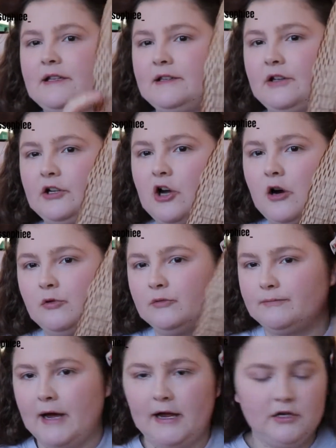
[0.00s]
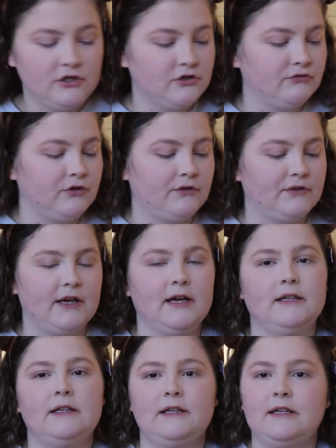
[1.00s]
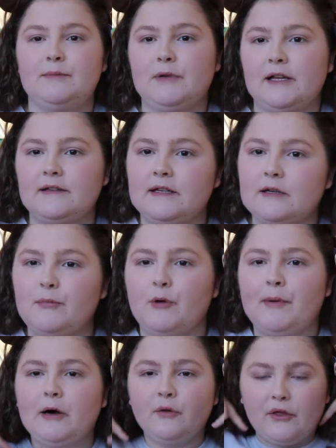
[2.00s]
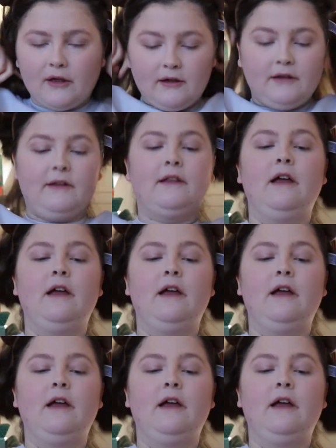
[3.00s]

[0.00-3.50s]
this like cardboard mesh rather than the plastic pop-out things.